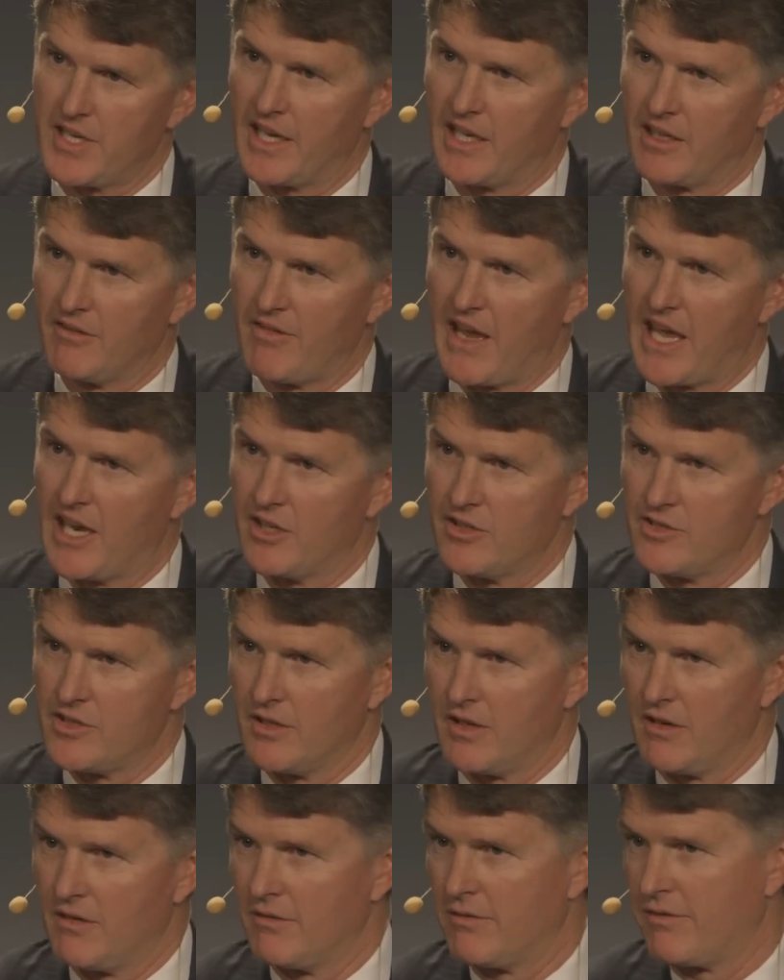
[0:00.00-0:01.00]
take
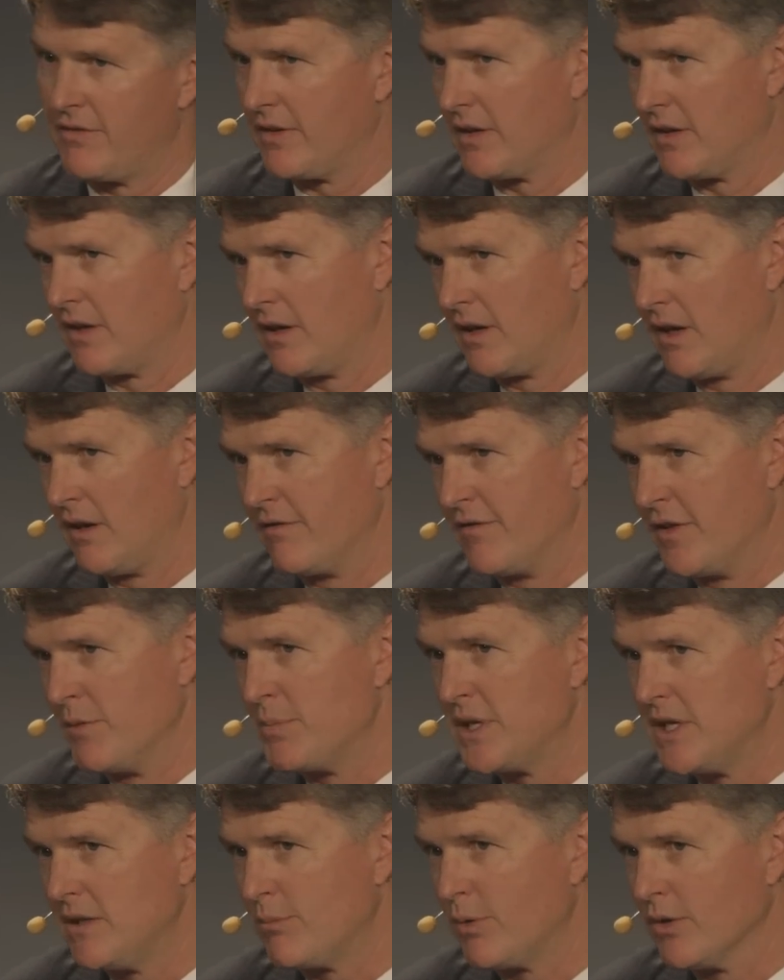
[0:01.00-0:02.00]
advantage of, uh, of the
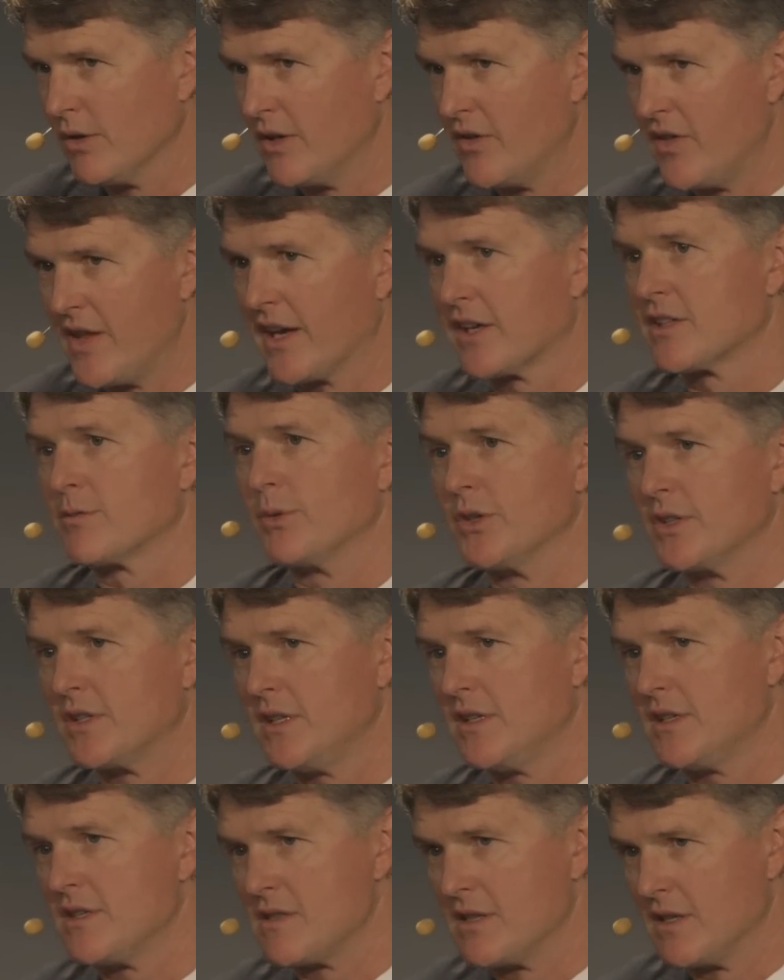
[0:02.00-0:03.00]
people and the
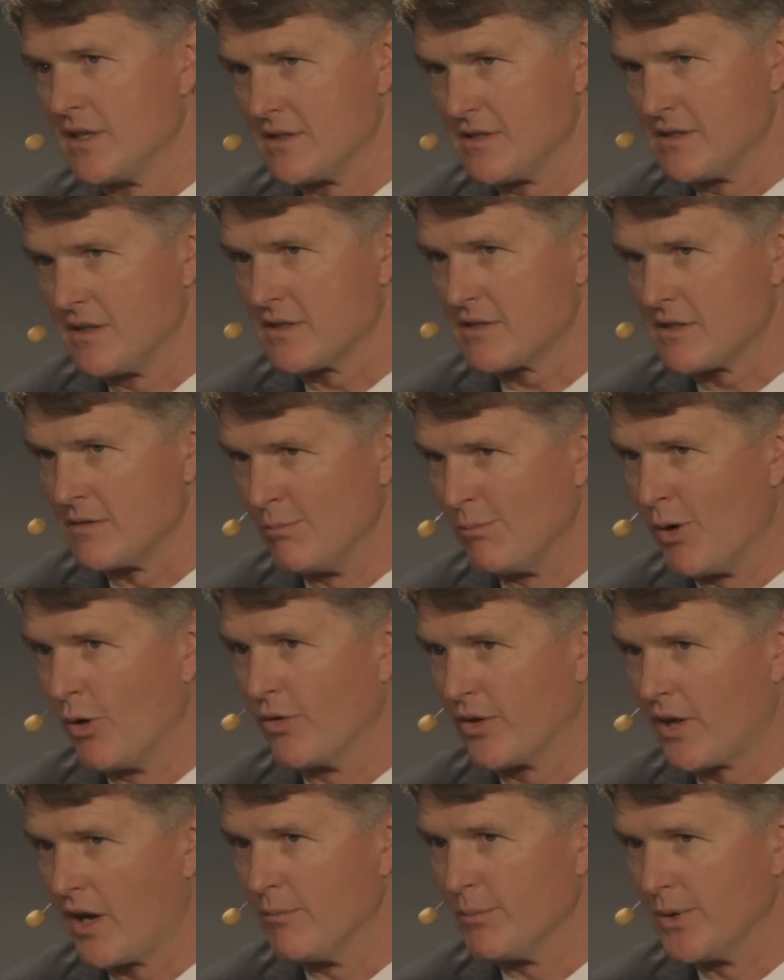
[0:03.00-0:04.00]
expertise that exists in
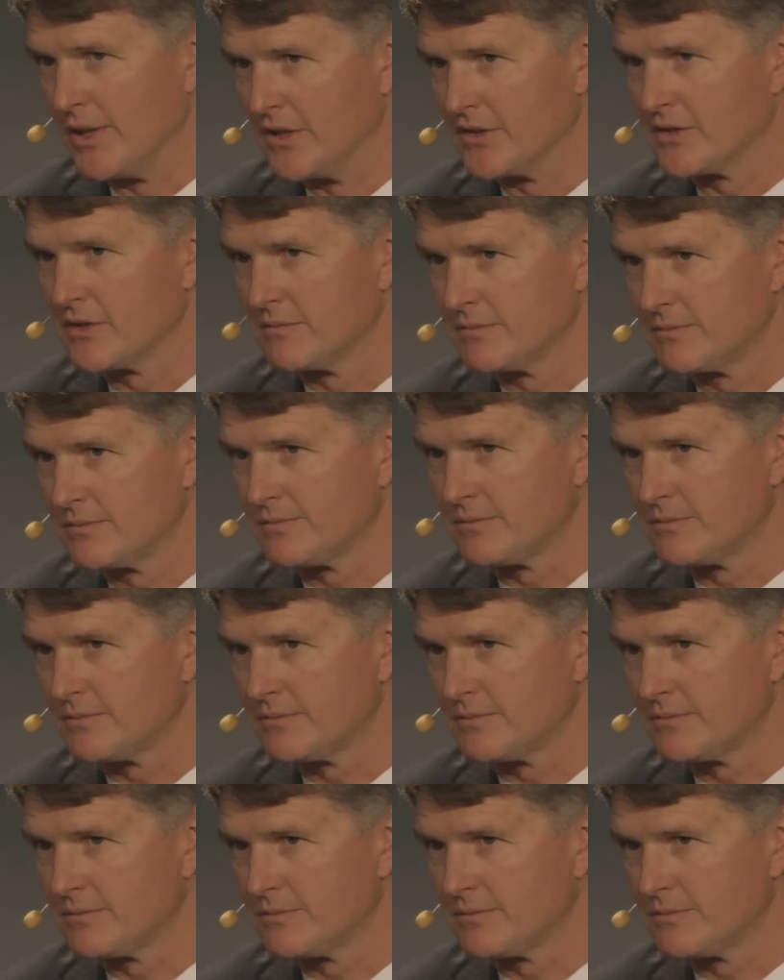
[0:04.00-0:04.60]
both companies.